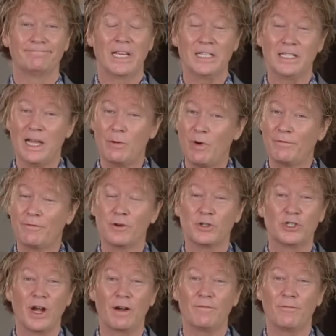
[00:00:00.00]
Isn't that what 1
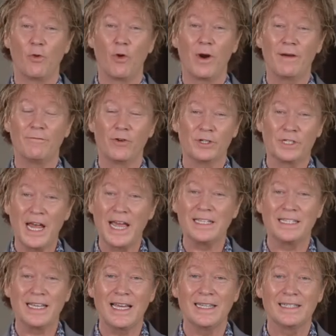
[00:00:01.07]
John 4 verse 8
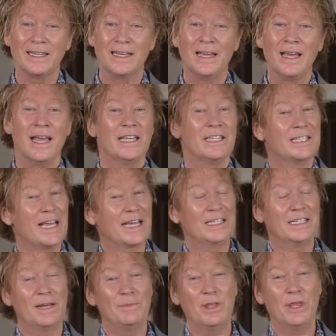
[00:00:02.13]
says? 2
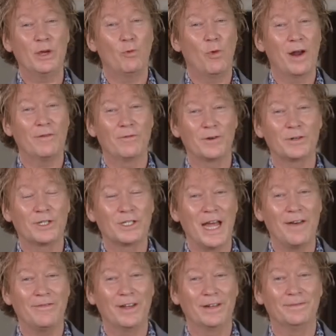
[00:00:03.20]
Timothy 1 verse
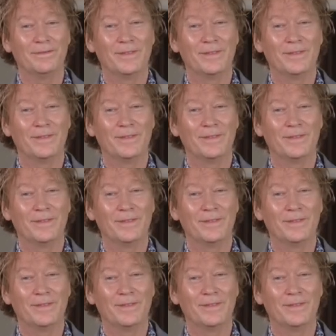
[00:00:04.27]
7.